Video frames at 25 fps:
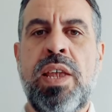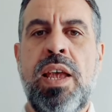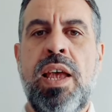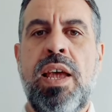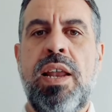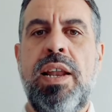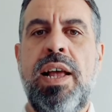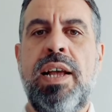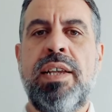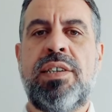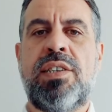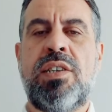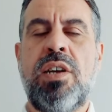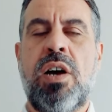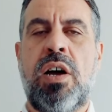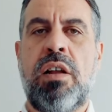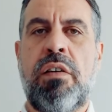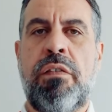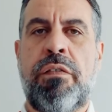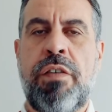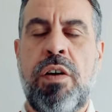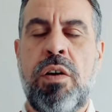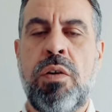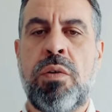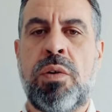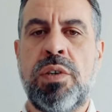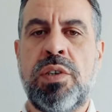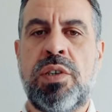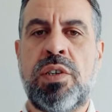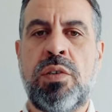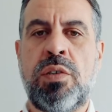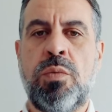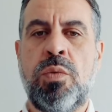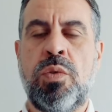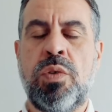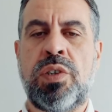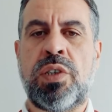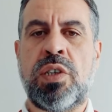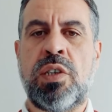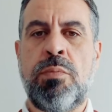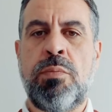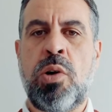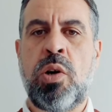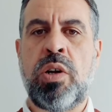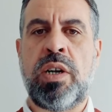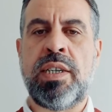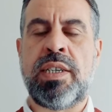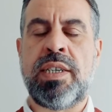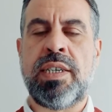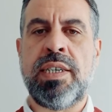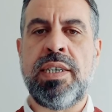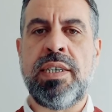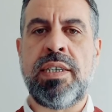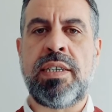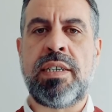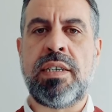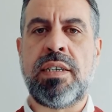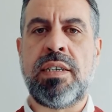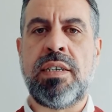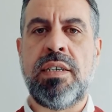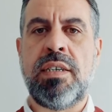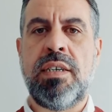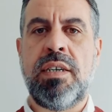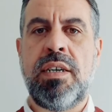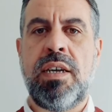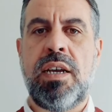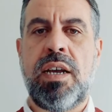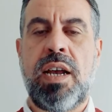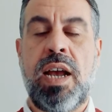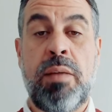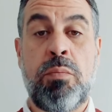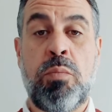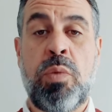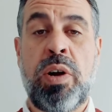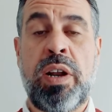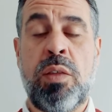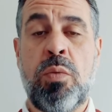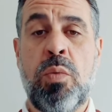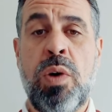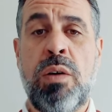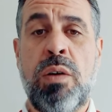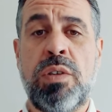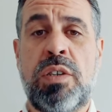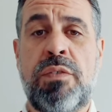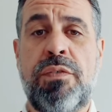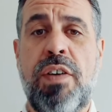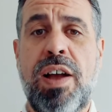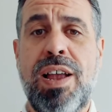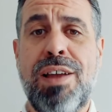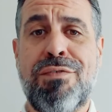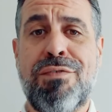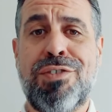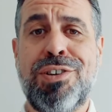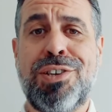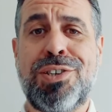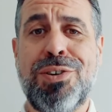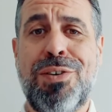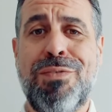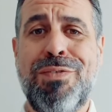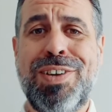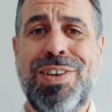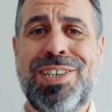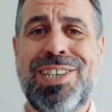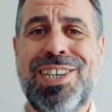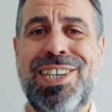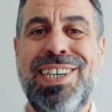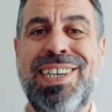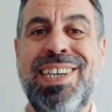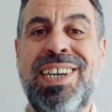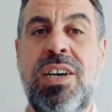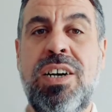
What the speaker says: let's turn our focus towards commodities. And one of the world's favourites, obviously,